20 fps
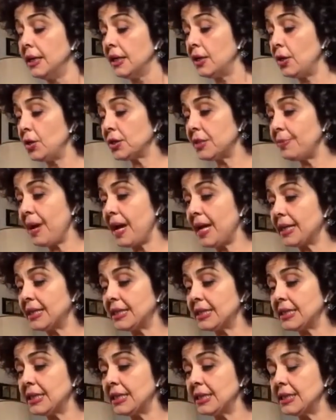glossy
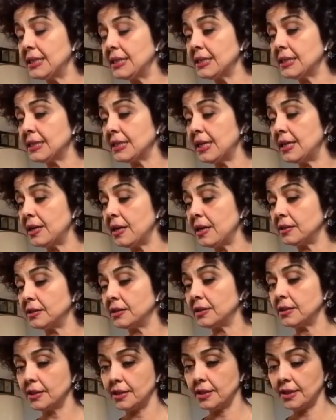magazines in
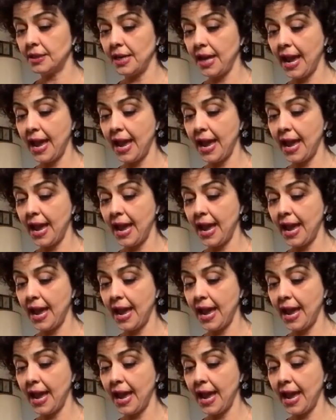London,